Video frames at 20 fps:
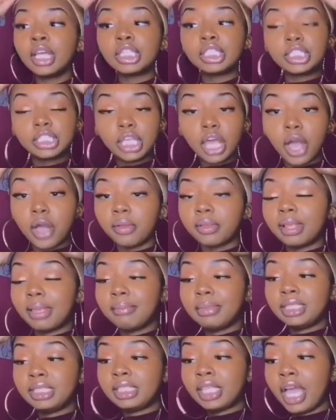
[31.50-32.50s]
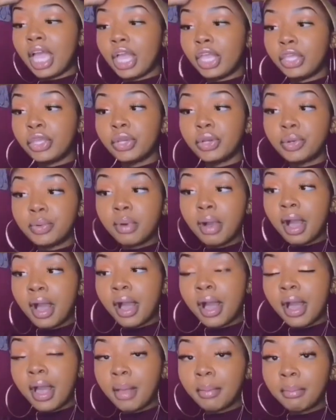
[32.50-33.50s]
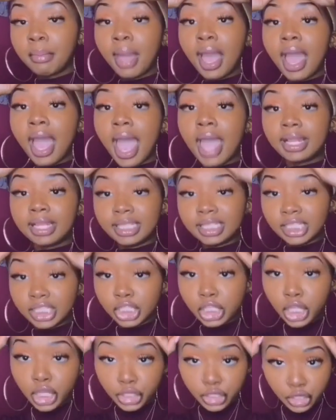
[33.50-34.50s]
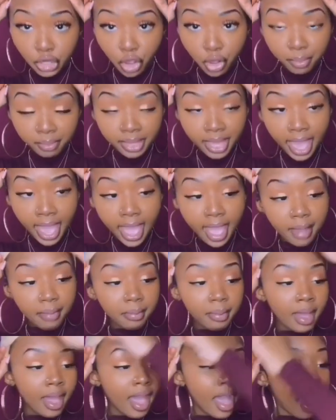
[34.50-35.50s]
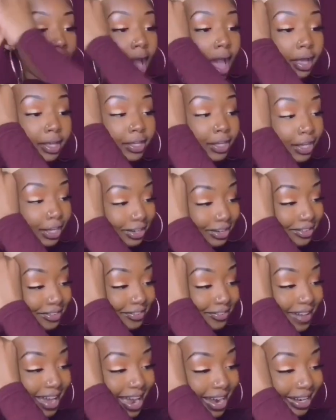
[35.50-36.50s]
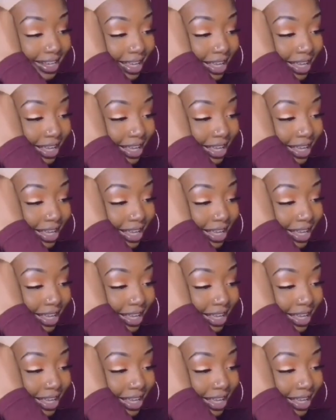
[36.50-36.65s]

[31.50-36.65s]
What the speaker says: So let me tell you, this is a dome cap. I couldn't find